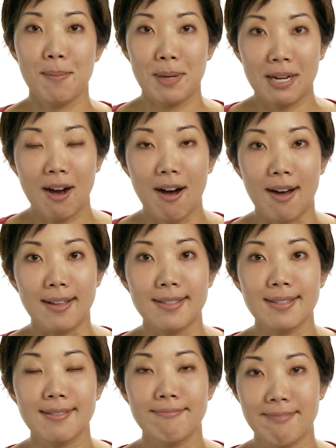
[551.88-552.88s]

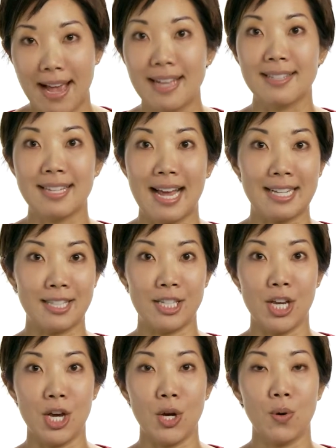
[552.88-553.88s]
Because, as the
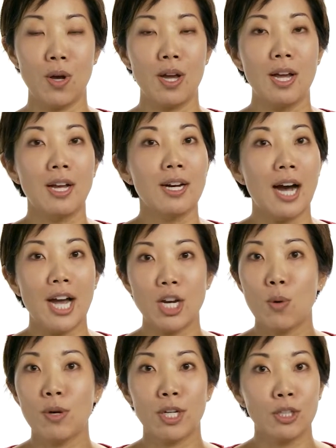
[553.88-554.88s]
SEO, I
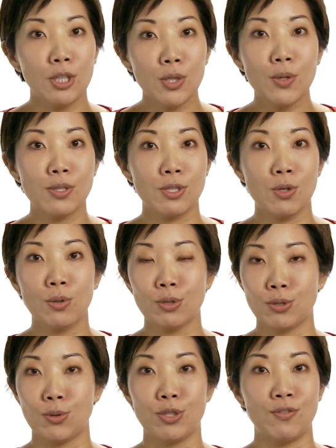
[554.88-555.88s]
don't want to lose Google
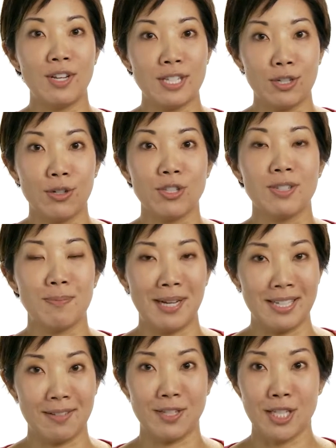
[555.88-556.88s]
Store's visitors
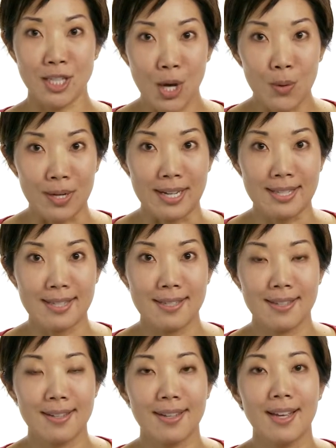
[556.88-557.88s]
because of slowness,
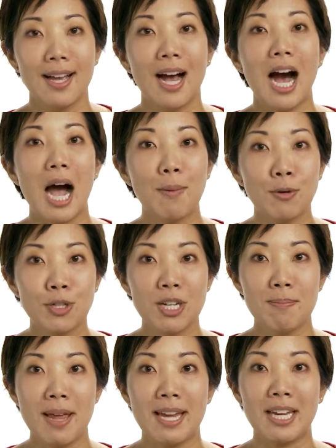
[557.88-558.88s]
I'm going to
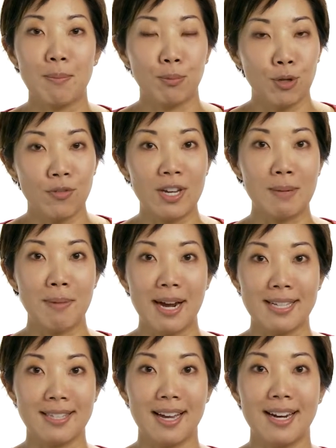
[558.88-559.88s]
make improving
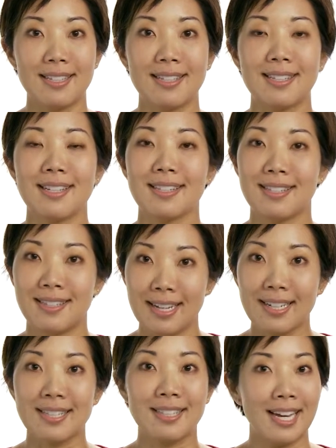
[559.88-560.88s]
my site's
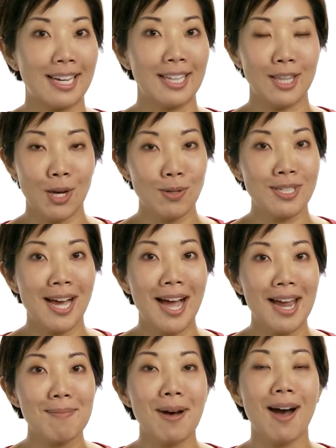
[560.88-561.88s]
6-second load
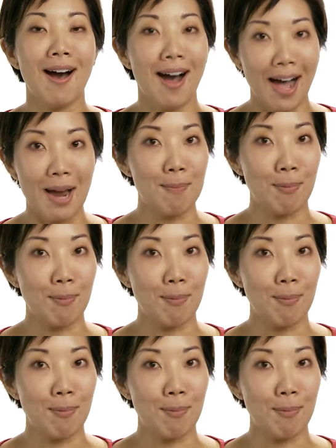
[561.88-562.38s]
time a high